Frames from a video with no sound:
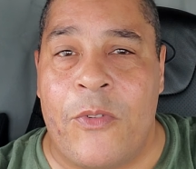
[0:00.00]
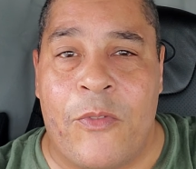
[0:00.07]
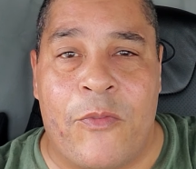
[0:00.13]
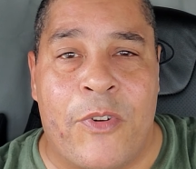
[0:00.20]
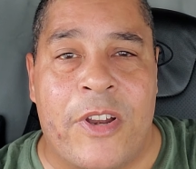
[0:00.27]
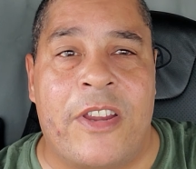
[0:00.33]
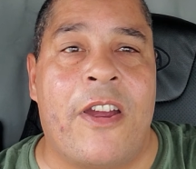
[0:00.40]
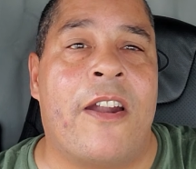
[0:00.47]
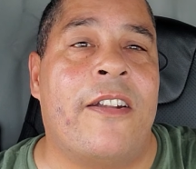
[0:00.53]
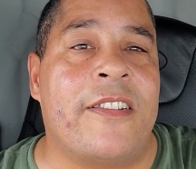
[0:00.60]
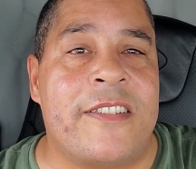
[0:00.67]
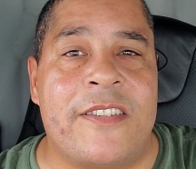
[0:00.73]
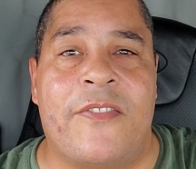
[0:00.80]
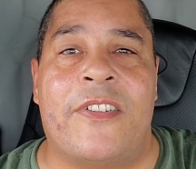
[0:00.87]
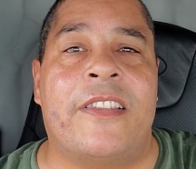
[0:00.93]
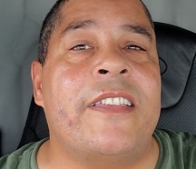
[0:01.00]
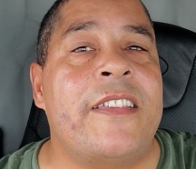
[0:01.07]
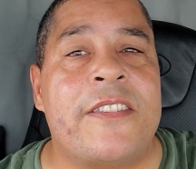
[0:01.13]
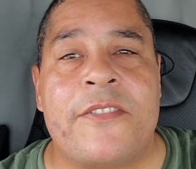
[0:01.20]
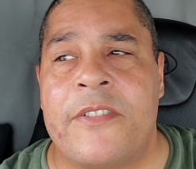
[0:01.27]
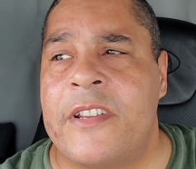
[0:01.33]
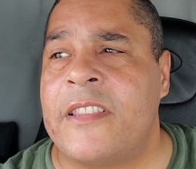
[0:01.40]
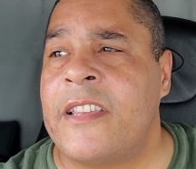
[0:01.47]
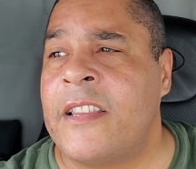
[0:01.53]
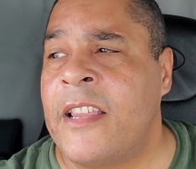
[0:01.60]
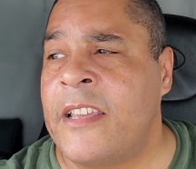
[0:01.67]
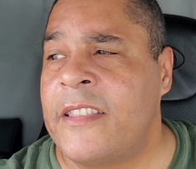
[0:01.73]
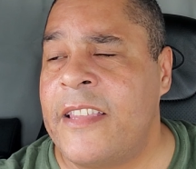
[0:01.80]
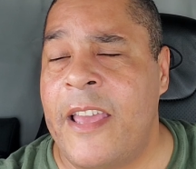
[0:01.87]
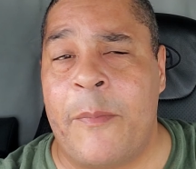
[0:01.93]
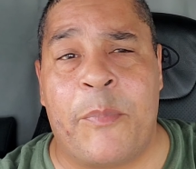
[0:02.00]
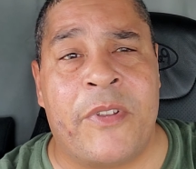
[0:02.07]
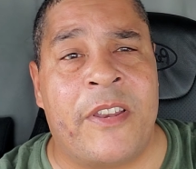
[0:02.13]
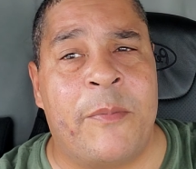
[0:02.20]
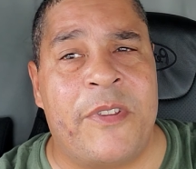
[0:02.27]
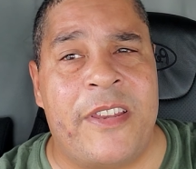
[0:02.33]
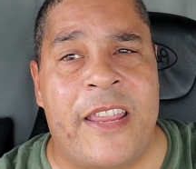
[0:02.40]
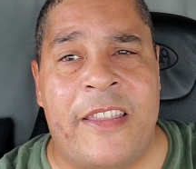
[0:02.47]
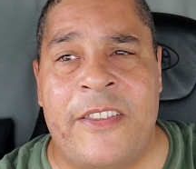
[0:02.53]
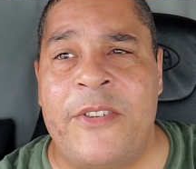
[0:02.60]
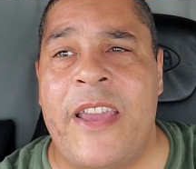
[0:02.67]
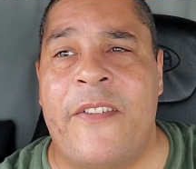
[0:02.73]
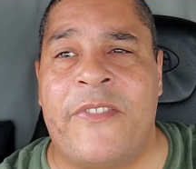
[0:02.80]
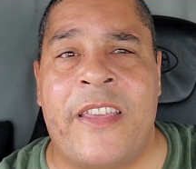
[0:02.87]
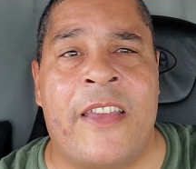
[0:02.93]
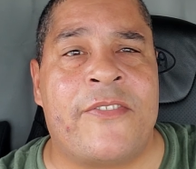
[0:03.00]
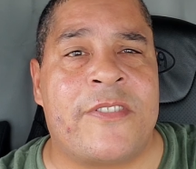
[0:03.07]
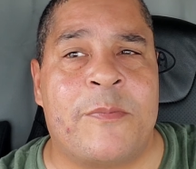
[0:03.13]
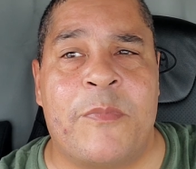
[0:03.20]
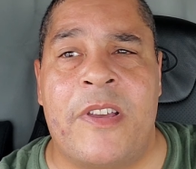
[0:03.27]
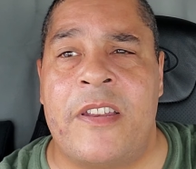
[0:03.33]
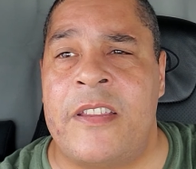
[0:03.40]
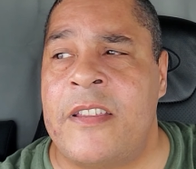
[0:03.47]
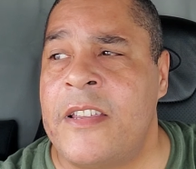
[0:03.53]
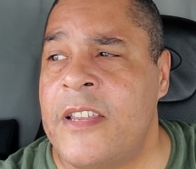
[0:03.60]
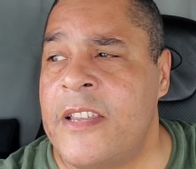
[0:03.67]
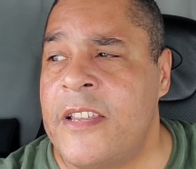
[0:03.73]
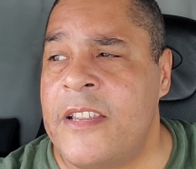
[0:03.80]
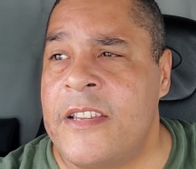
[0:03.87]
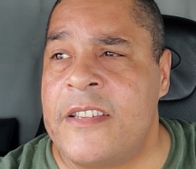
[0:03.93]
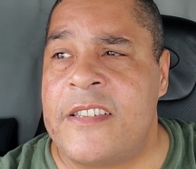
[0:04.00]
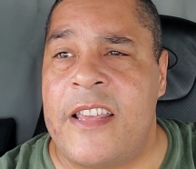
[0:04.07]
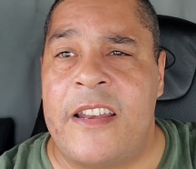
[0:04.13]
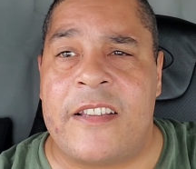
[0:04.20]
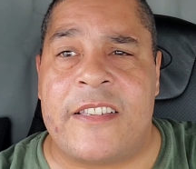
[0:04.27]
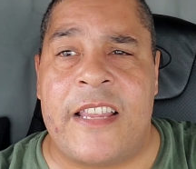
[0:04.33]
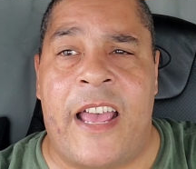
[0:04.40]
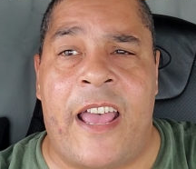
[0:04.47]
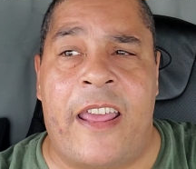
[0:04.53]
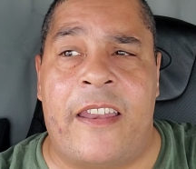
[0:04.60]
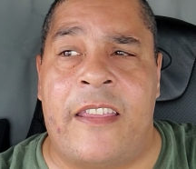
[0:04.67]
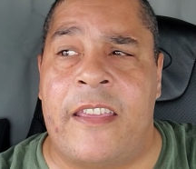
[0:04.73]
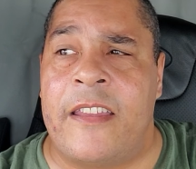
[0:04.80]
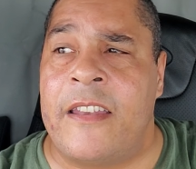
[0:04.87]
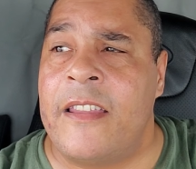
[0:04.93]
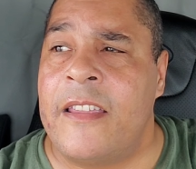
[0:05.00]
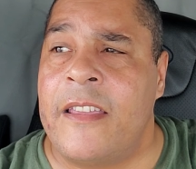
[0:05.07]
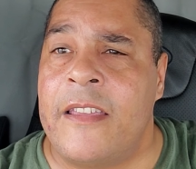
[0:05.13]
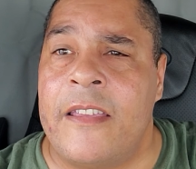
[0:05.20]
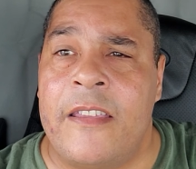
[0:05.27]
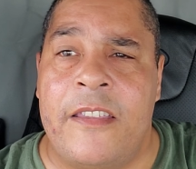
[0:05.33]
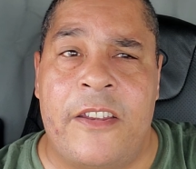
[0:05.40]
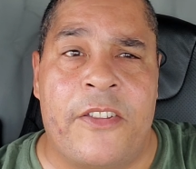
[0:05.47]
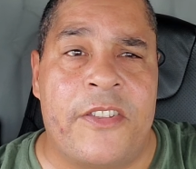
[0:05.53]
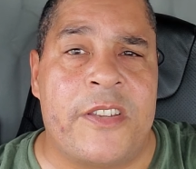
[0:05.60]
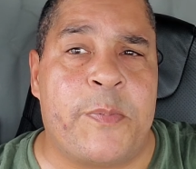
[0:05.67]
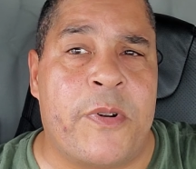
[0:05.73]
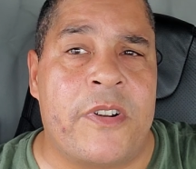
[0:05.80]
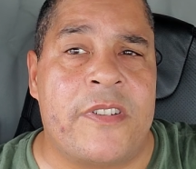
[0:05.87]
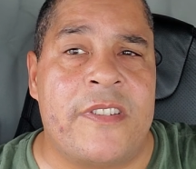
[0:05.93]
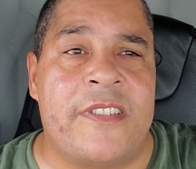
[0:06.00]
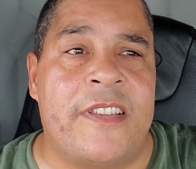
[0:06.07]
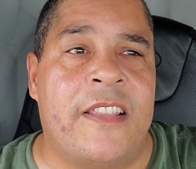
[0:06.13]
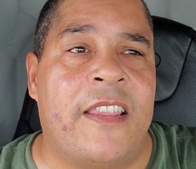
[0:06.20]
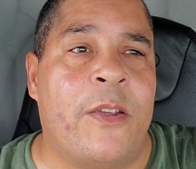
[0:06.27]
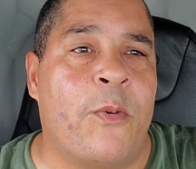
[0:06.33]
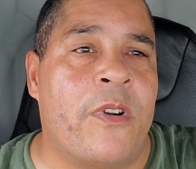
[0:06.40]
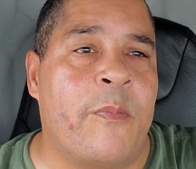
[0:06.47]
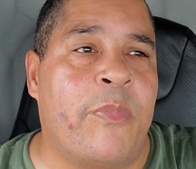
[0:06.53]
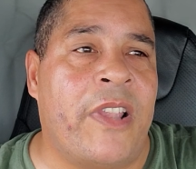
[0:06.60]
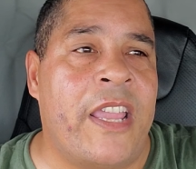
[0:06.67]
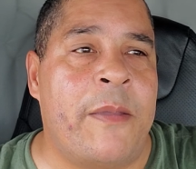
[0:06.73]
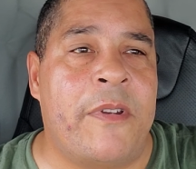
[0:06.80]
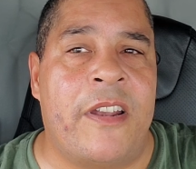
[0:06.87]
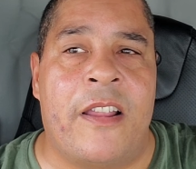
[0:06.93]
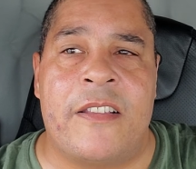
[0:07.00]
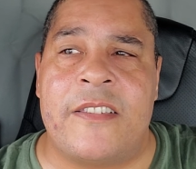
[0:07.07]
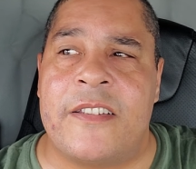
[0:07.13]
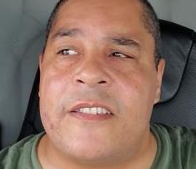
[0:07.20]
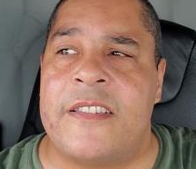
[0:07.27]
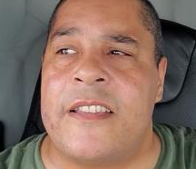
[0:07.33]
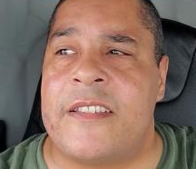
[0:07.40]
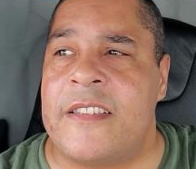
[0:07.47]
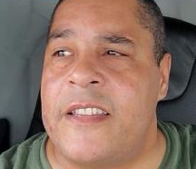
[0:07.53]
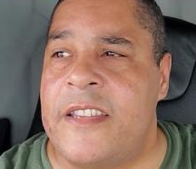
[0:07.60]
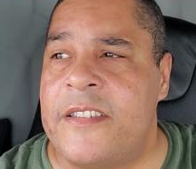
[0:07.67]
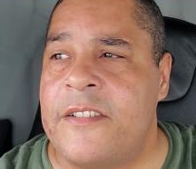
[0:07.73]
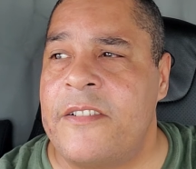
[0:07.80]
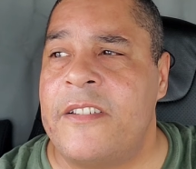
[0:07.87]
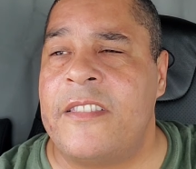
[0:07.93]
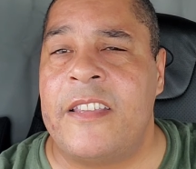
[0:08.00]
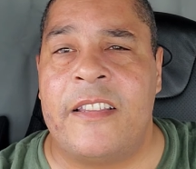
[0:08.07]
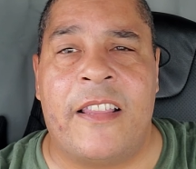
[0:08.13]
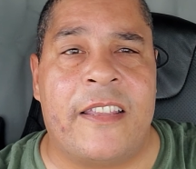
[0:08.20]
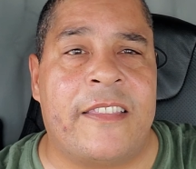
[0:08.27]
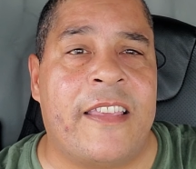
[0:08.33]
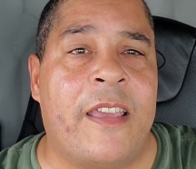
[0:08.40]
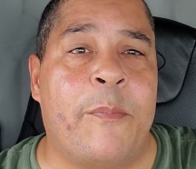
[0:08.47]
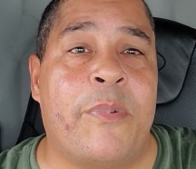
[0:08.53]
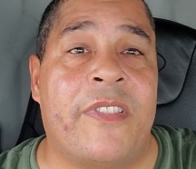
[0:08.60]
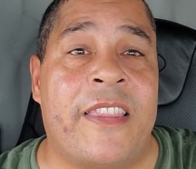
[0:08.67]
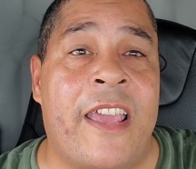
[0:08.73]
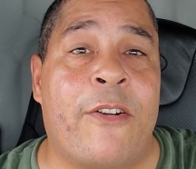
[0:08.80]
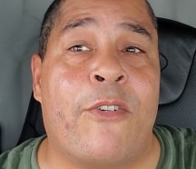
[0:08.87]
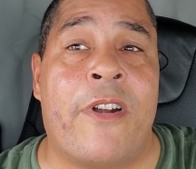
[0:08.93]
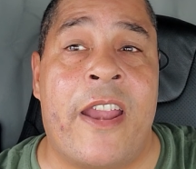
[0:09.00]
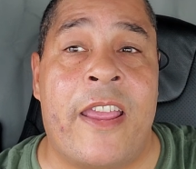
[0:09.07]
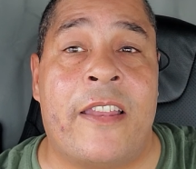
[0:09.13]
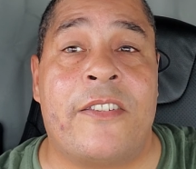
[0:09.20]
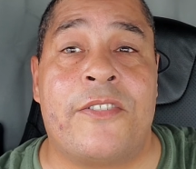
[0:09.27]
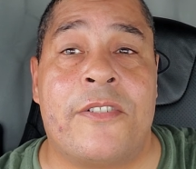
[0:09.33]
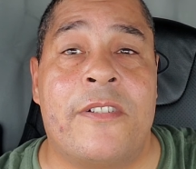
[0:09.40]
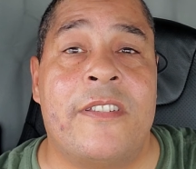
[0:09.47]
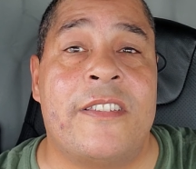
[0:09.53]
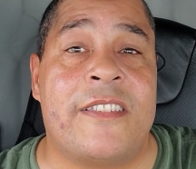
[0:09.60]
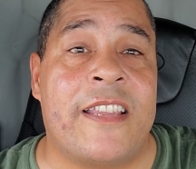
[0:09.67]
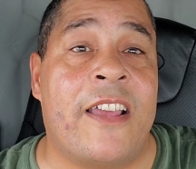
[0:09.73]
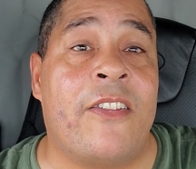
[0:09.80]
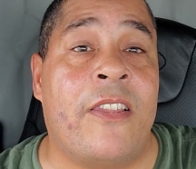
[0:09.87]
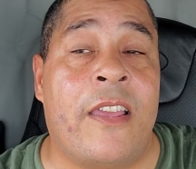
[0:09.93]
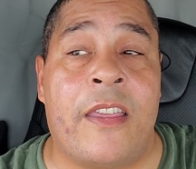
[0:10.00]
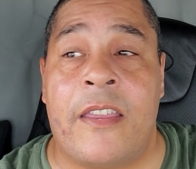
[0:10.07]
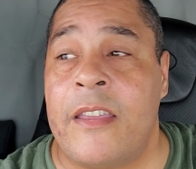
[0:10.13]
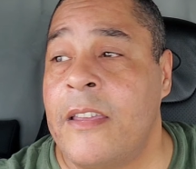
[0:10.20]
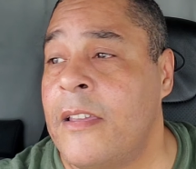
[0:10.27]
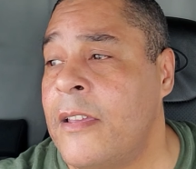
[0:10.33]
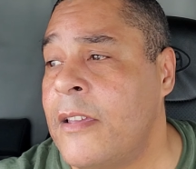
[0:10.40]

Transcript: regardless of a lease or anything like that. But I mean, you have to have some money set aside. And, you know, this person said they weren't blaming an unsuccessful lease or anything like that, but that rant sure did sound like